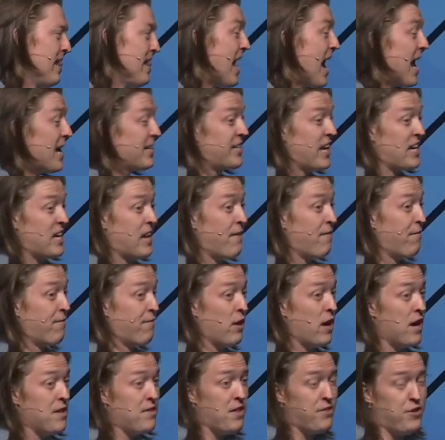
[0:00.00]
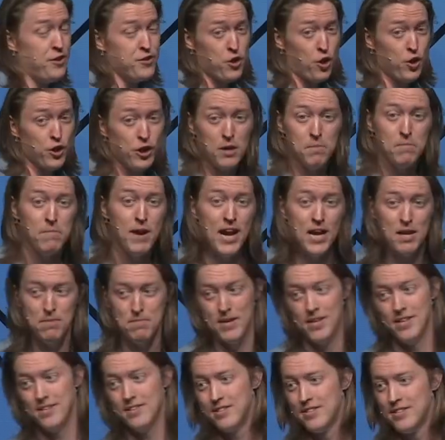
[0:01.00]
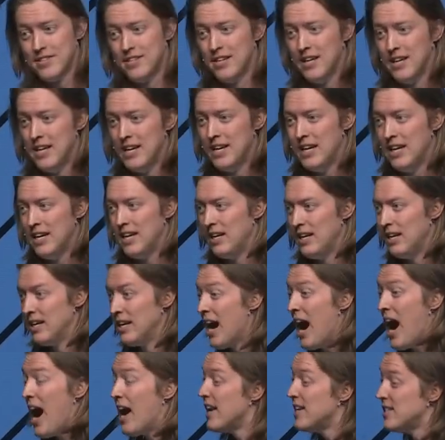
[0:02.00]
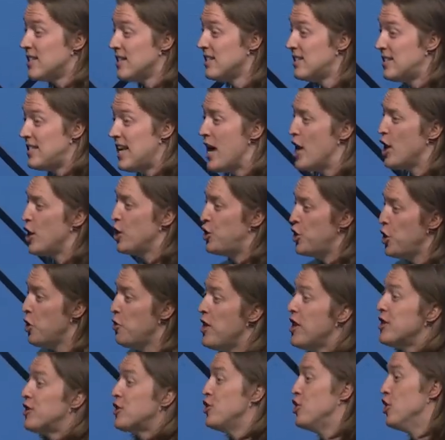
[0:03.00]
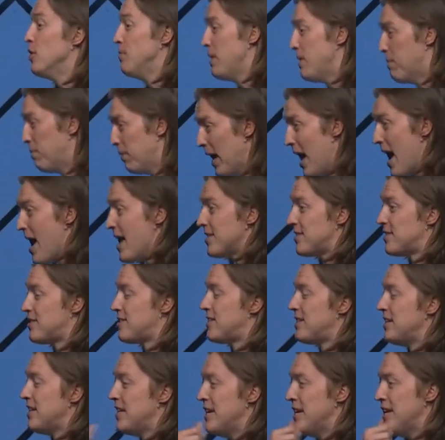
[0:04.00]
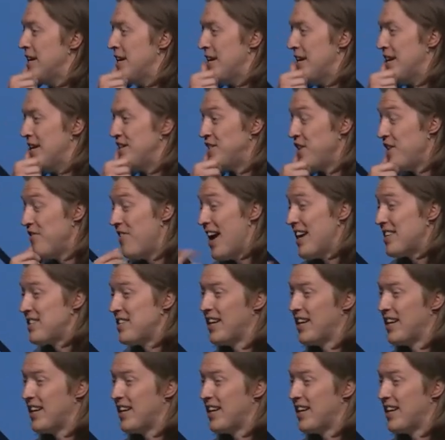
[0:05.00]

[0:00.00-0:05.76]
I said up front that these aren't commandments. God isn't saying, do this and you'll be blessed. So, if that's the